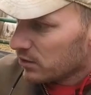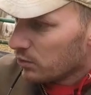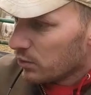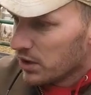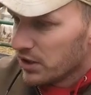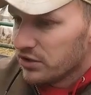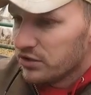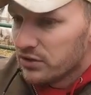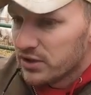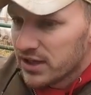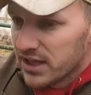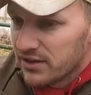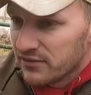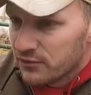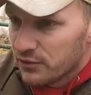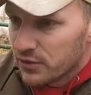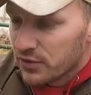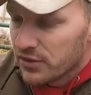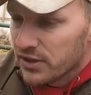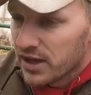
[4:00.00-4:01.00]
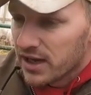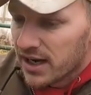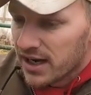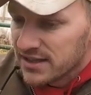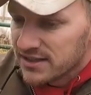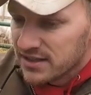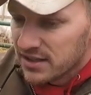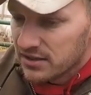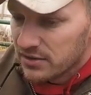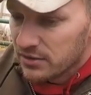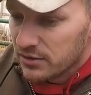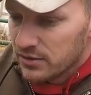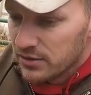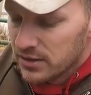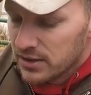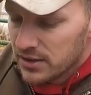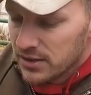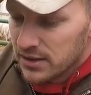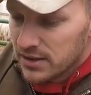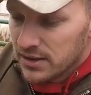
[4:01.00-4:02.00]
what you get for the high tunnel.
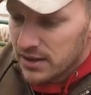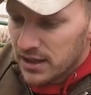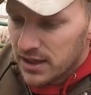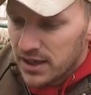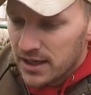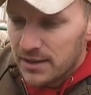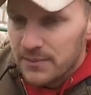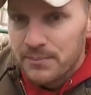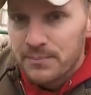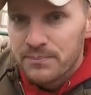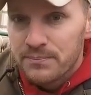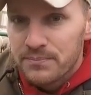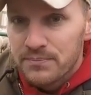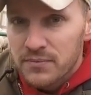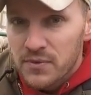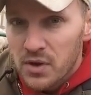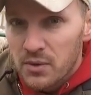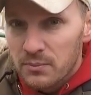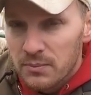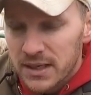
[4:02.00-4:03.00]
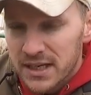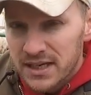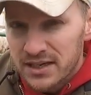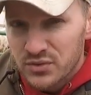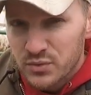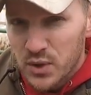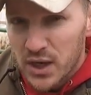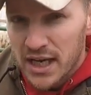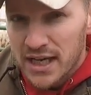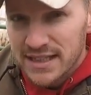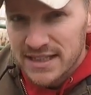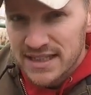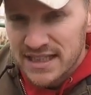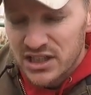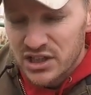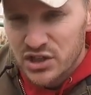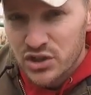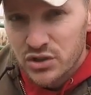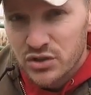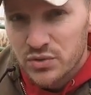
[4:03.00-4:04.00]
Um, because we had the
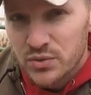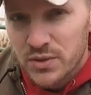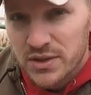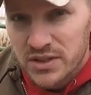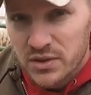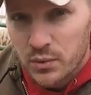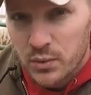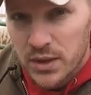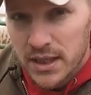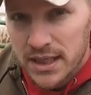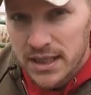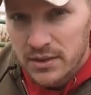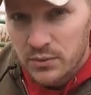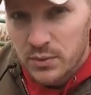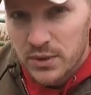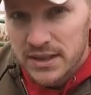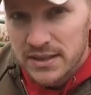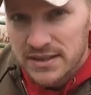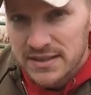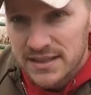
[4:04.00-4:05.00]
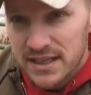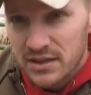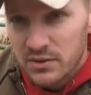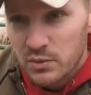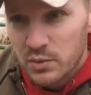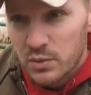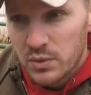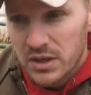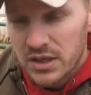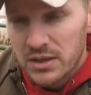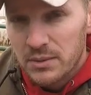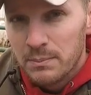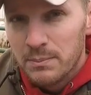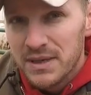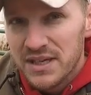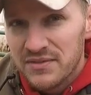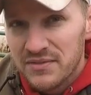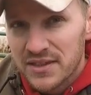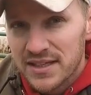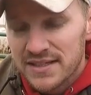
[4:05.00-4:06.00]
issues with the wind, we decided we wanted to
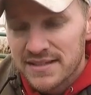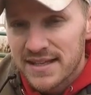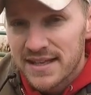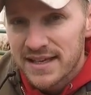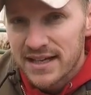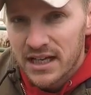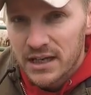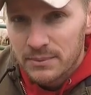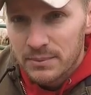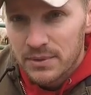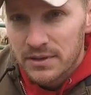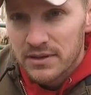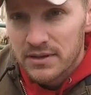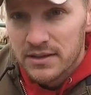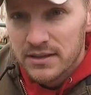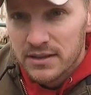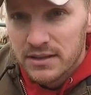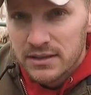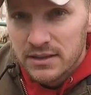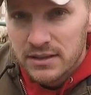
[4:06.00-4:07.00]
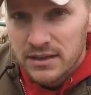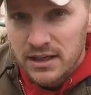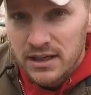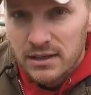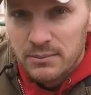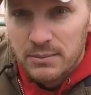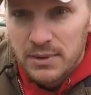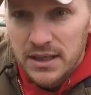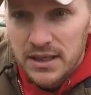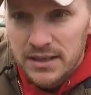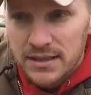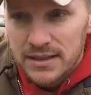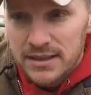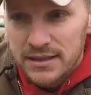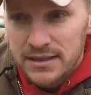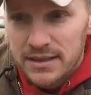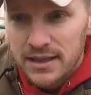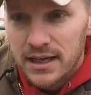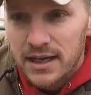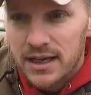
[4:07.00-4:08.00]
beef this thing up a, a bit.
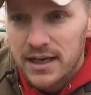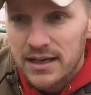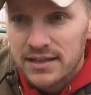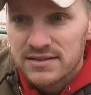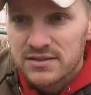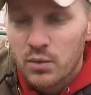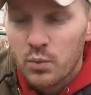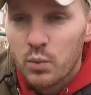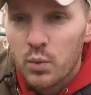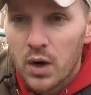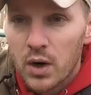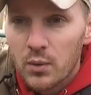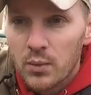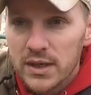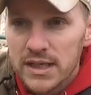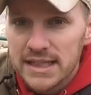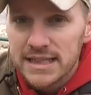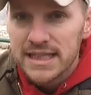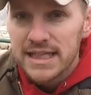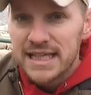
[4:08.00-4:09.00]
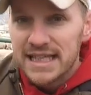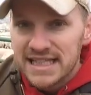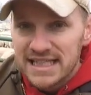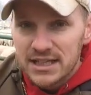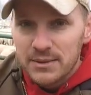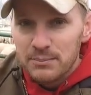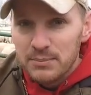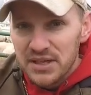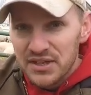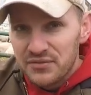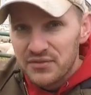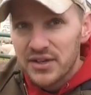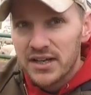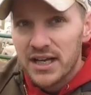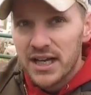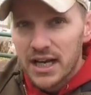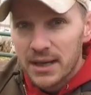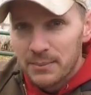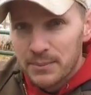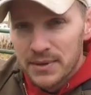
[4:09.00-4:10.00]
Uh, so what we did to beef it
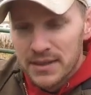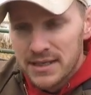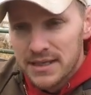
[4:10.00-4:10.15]
up,